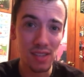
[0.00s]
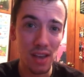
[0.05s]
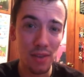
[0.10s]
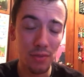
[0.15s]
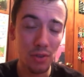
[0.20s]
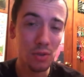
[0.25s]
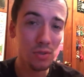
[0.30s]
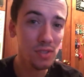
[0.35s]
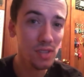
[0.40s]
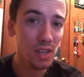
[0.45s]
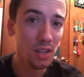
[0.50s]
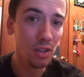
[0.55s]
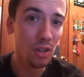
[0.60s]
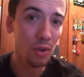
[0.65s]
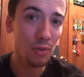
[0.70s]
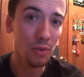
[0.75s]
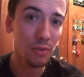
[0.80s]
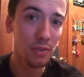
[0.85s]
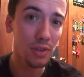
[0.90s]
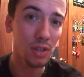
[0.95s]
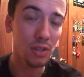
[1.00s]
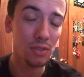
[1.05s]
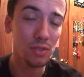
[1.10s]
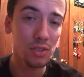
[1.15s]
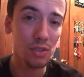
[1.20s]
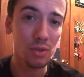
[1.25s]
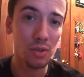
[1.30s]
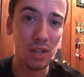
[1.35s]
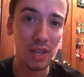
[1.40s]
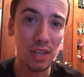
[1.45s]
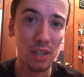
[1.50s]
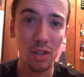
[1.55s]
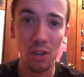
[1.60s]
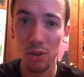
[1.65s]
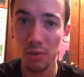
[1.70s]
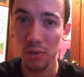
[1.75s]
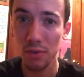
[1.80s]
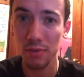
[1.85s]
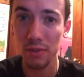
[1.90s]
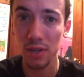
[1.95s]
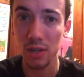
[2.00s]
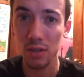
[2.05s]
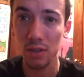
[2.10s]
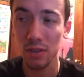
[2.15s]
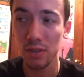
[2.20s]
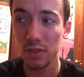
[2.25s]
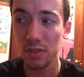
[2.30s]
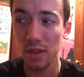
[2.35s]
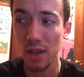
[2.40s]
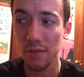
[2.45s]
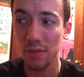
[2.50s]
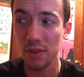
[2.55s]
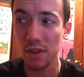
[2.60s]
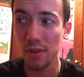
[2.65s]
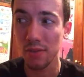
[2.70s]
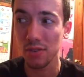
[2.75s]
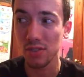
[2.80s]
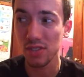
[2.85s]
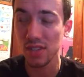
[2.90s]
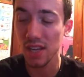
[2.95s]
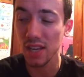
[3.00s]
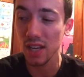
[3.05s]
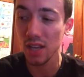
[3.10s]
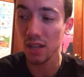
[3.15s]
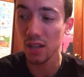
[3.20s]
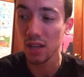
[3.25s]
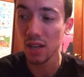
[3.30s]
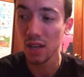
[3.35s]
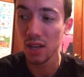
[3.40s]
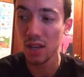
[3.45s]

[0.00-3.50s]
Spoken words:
Have you seen Cloverfield? Do you like Cloverfield? Have you never seen it?